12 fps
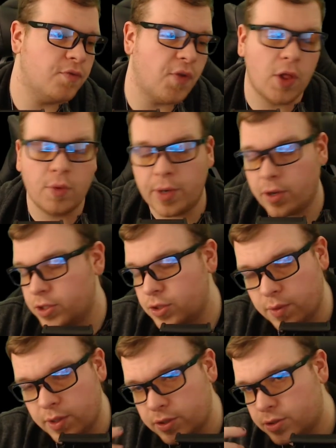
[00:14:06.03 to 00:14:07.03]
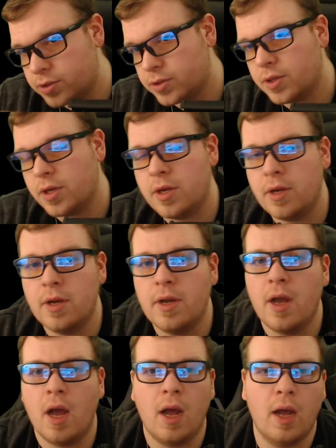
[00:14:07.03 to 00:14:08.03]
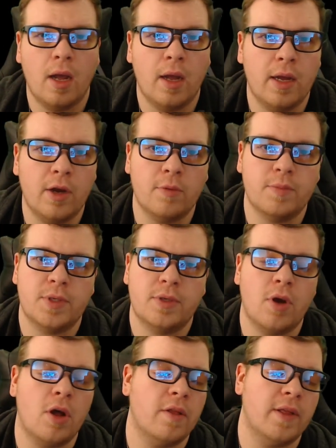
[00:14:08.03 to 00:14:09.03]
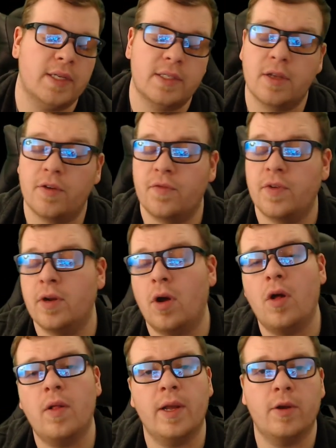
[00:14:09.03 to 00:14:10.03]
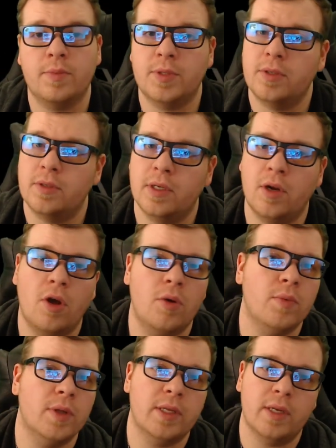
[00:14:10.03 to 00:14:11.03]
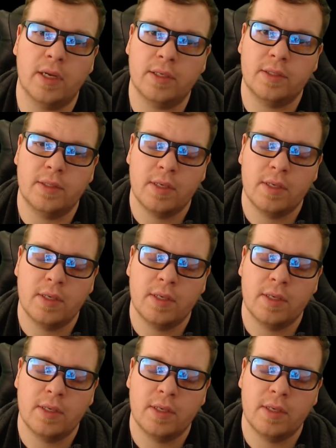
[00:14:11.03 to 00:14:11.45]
Following on Twitch helps. All of that stuff. It all helps. It all really does.